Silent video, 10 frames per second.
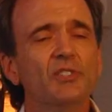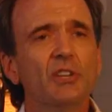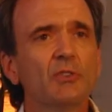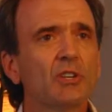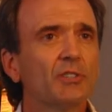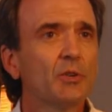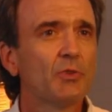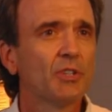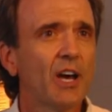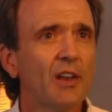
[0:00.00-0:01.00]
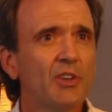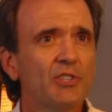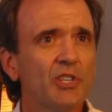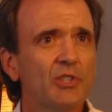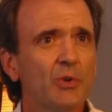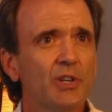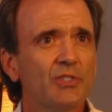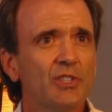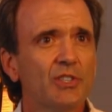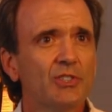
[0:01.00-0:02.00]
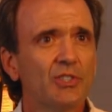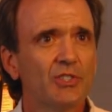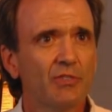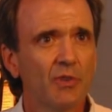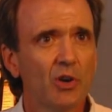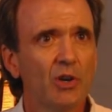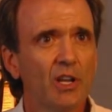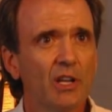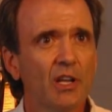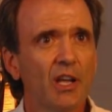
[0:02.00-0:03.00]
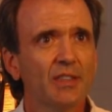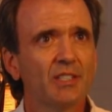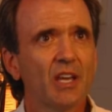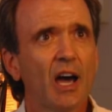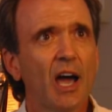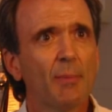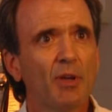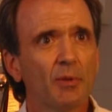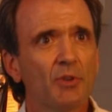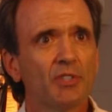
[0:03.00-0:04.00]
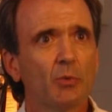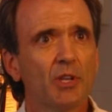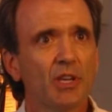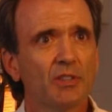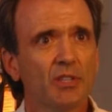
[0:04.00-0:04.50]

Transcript: difficulty with a lot of these injuries is the severity and the time element that we get